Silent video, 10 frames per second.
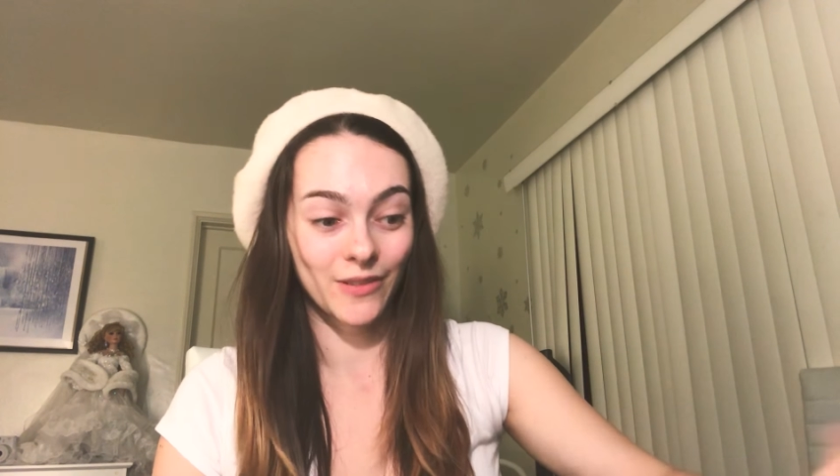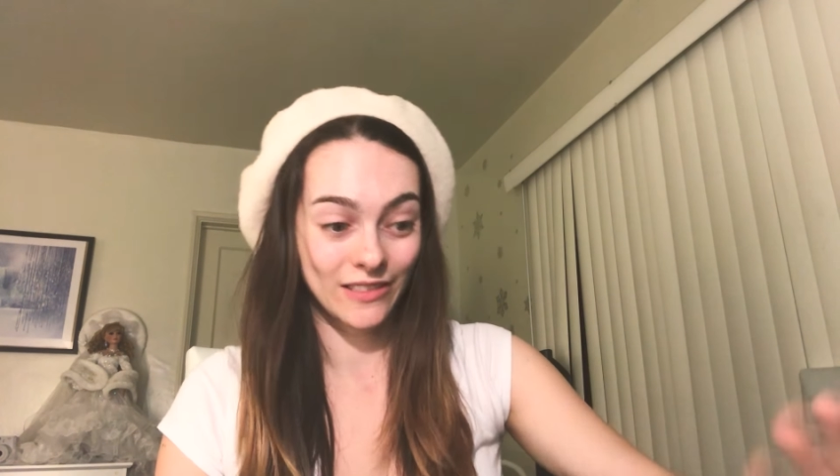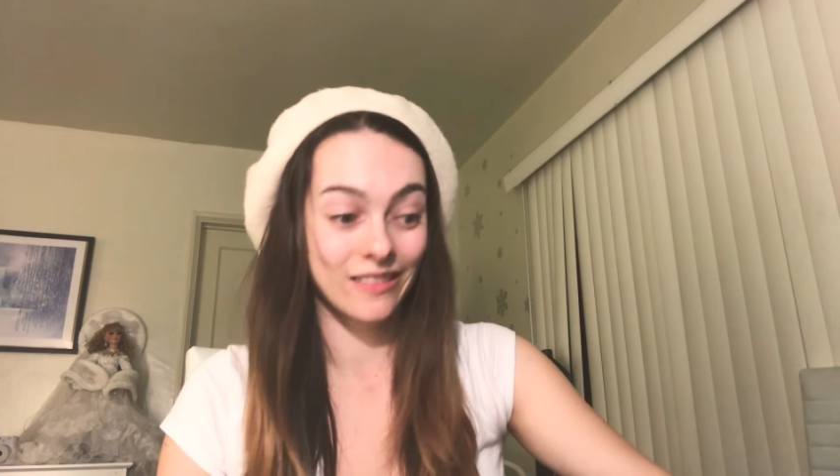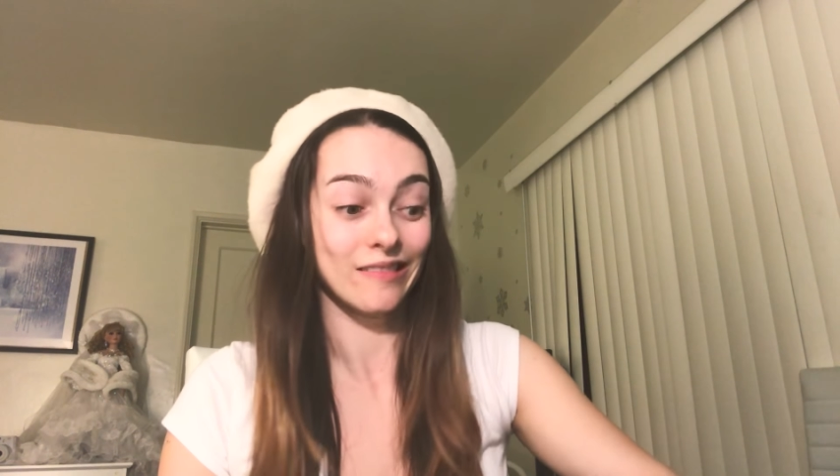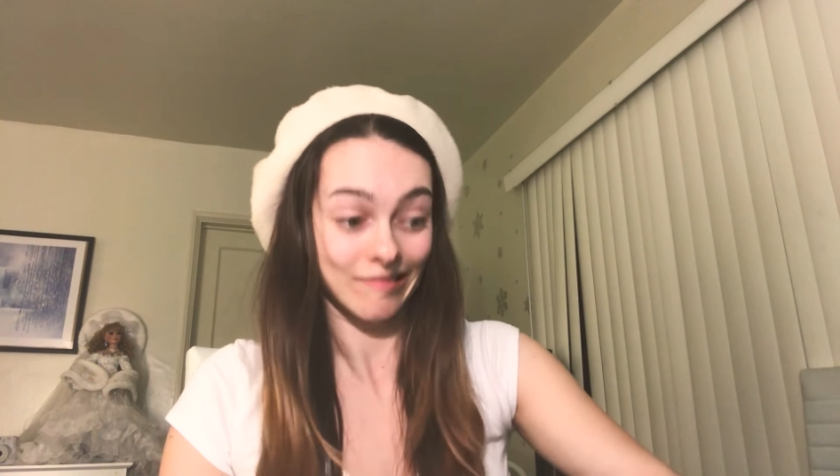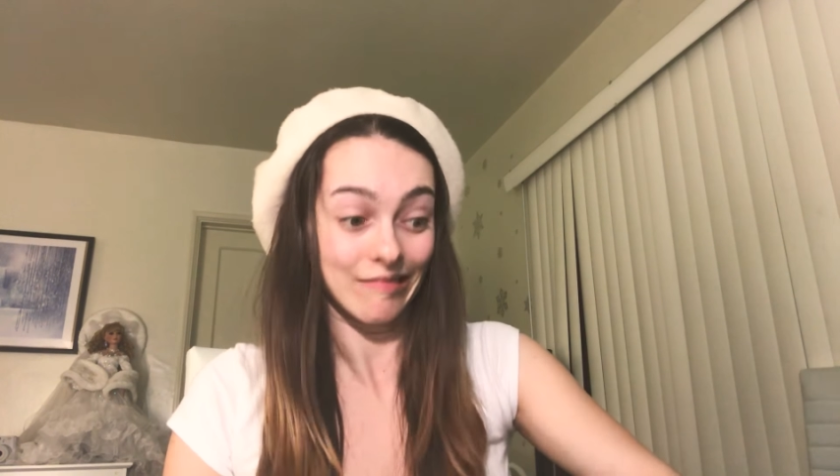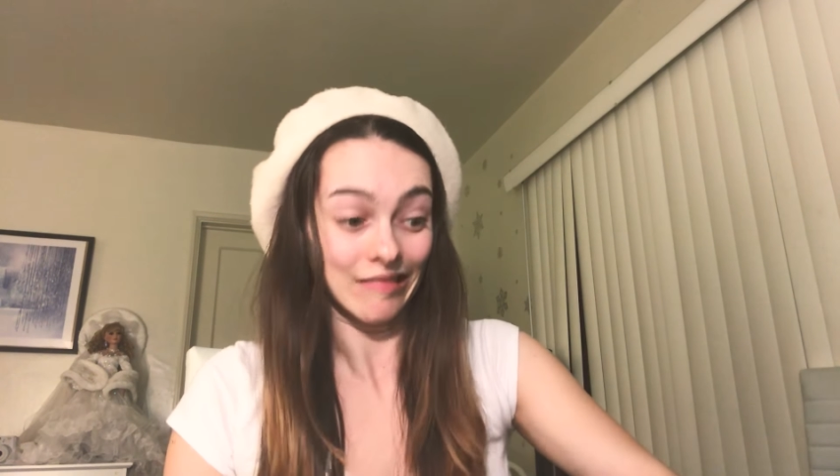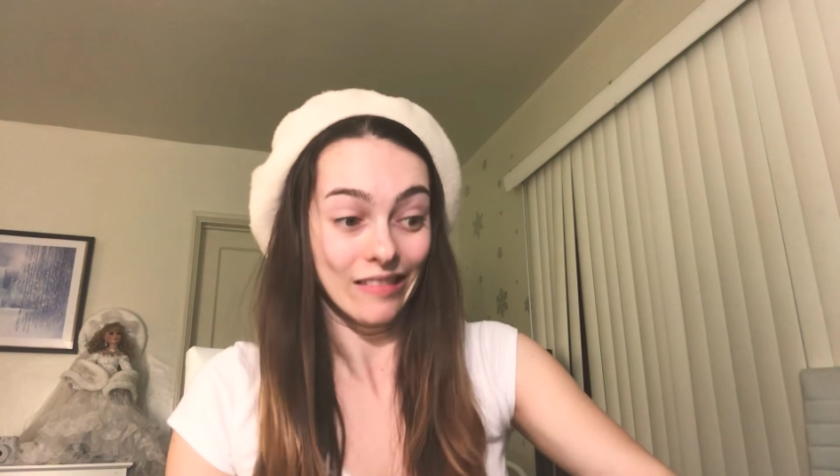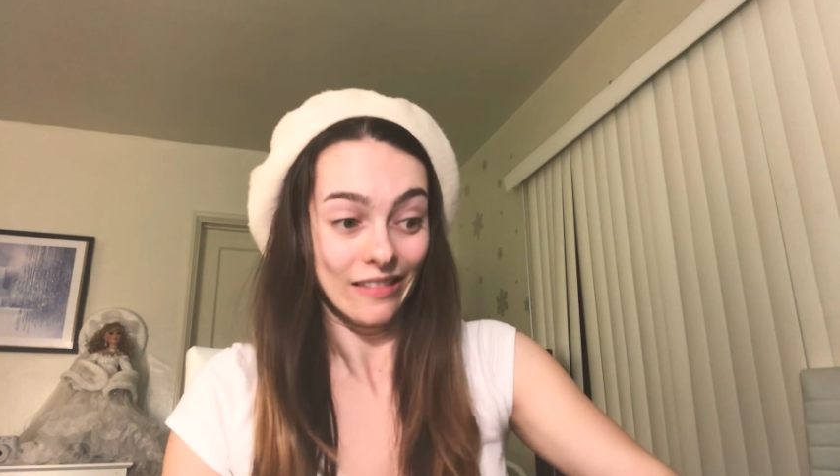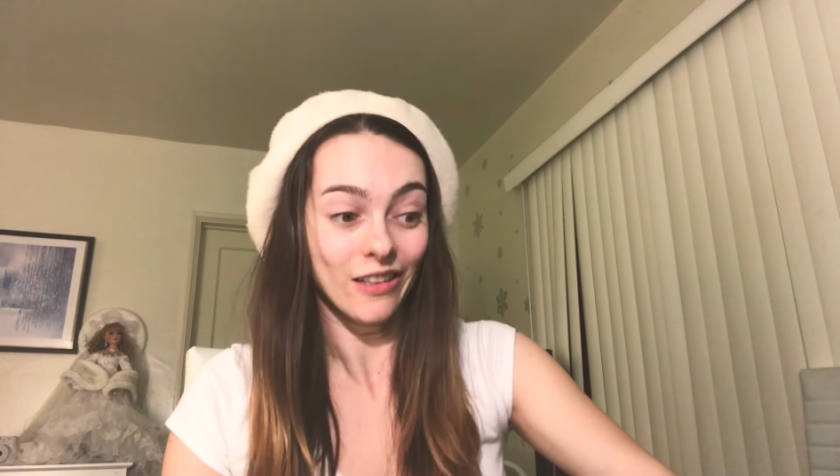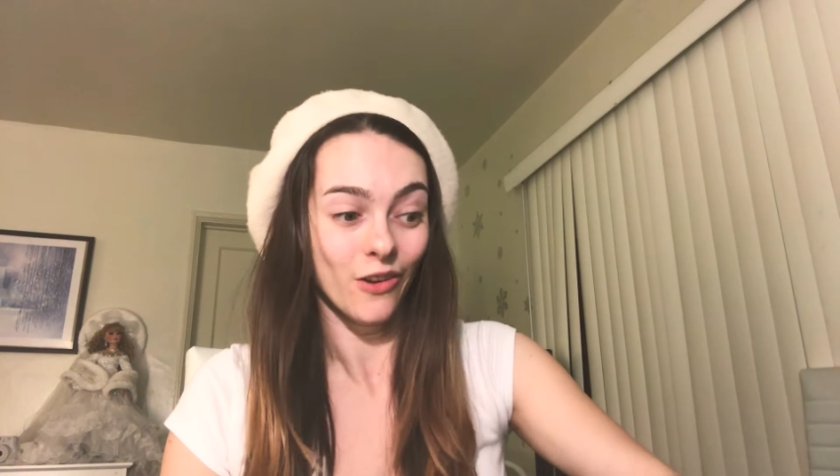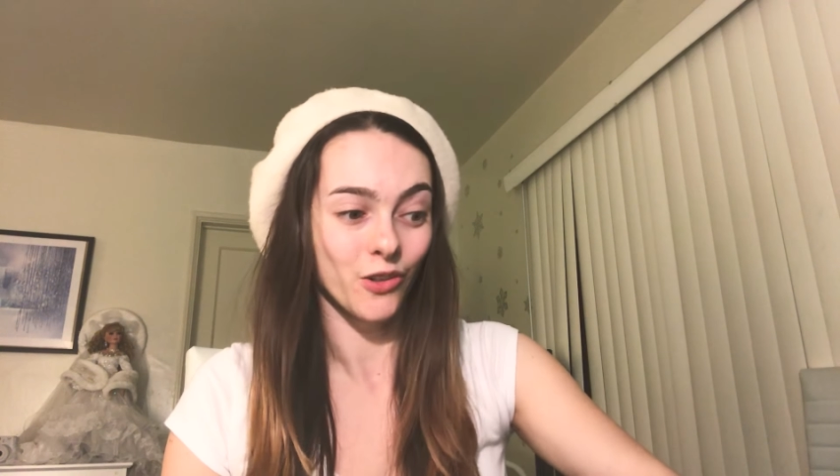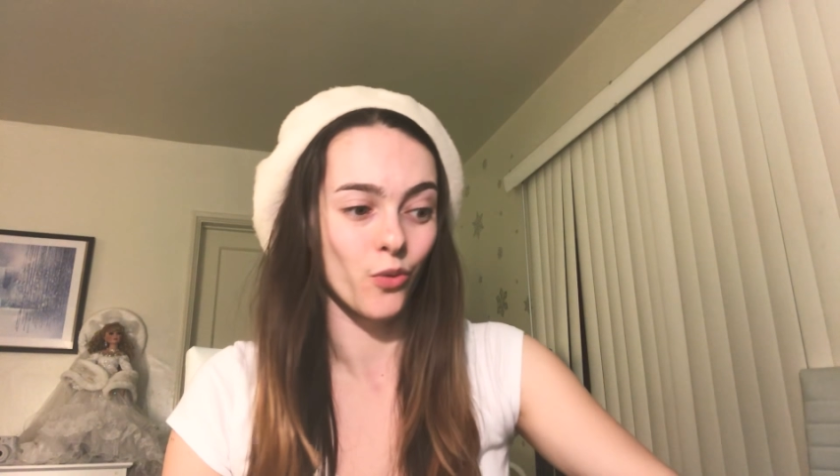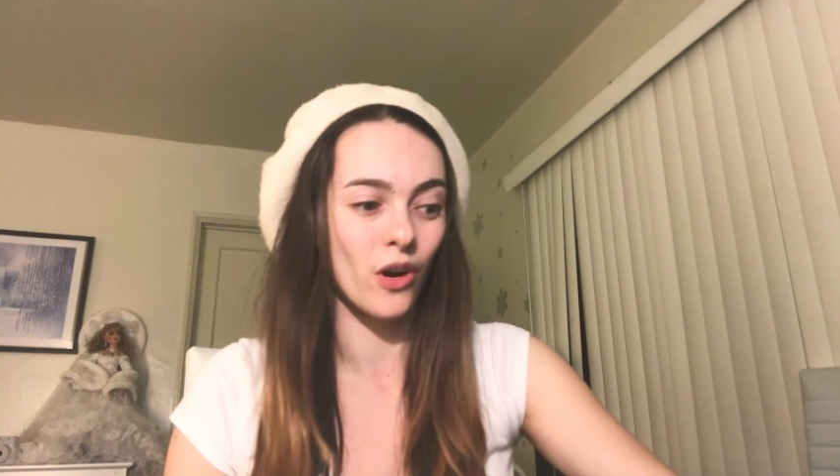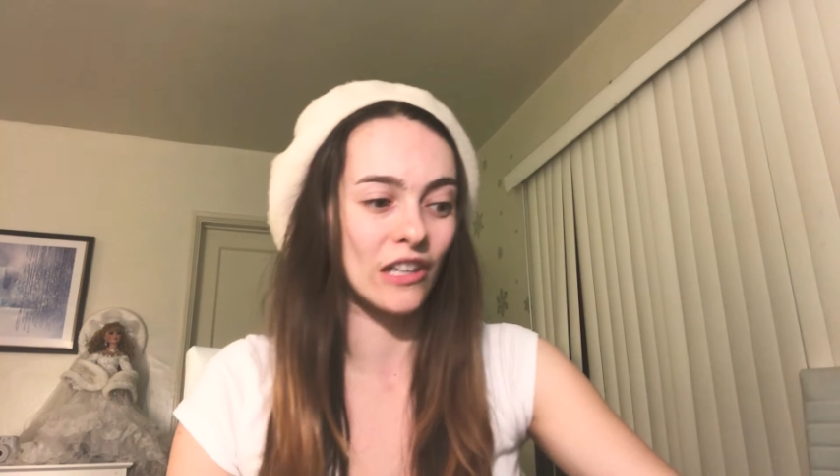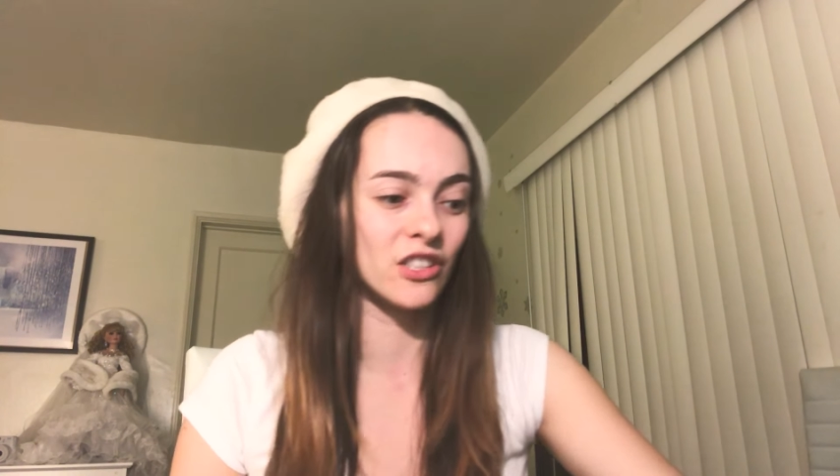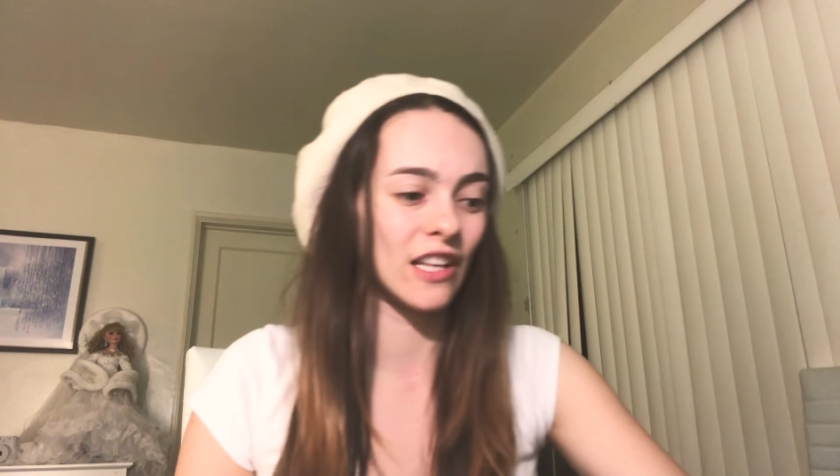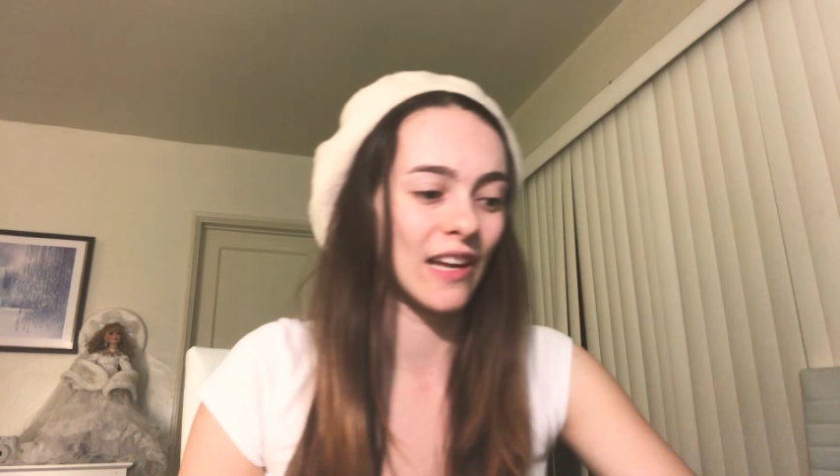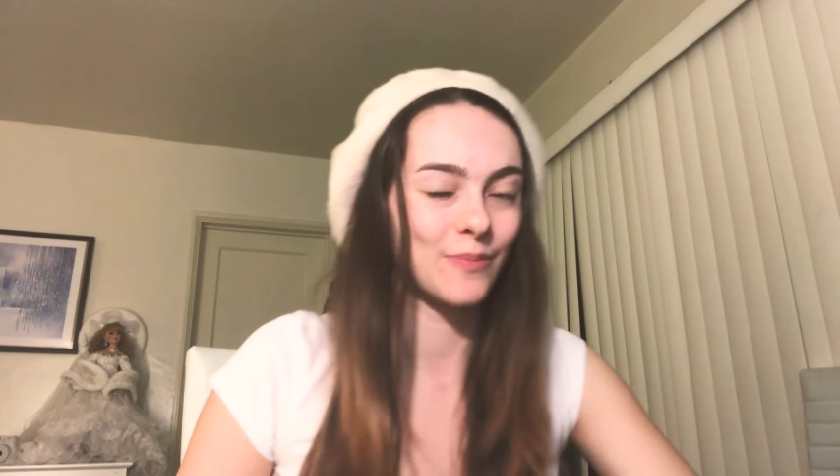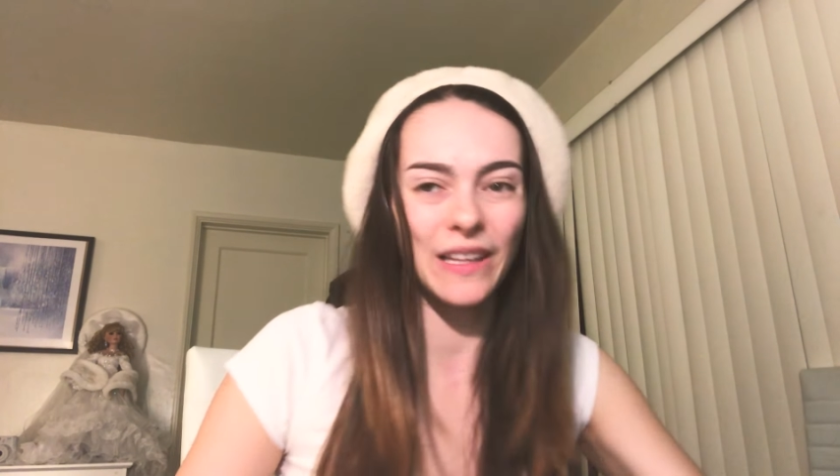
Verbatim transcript: was a little hard to watch that.